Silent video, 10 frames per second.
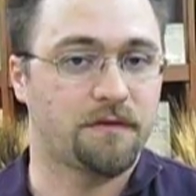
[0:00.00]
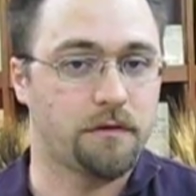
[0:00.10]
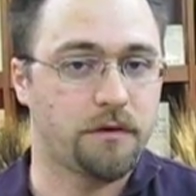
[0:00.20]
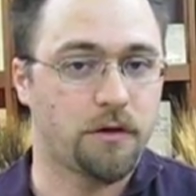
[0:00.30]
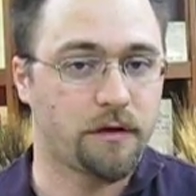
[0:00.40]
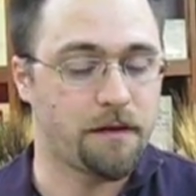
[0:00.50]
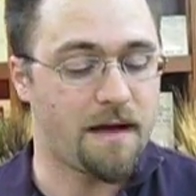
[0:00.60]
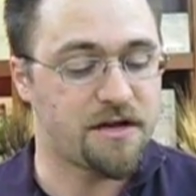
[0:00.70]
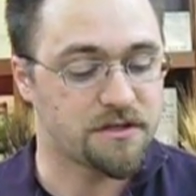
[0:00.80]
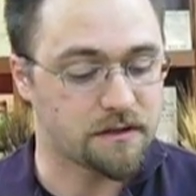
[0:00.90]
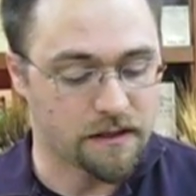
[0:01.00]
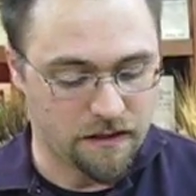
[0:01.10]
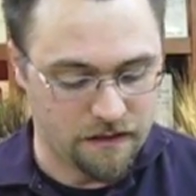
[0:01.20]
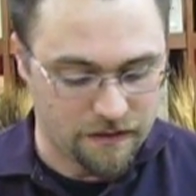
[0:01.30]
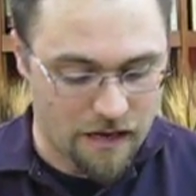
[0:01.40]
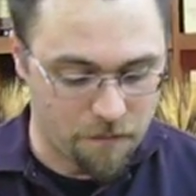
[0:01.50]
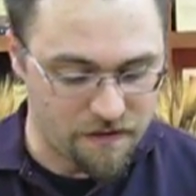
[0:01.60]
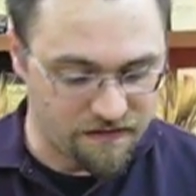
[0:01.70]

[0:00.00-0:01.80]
so you can only imagine how big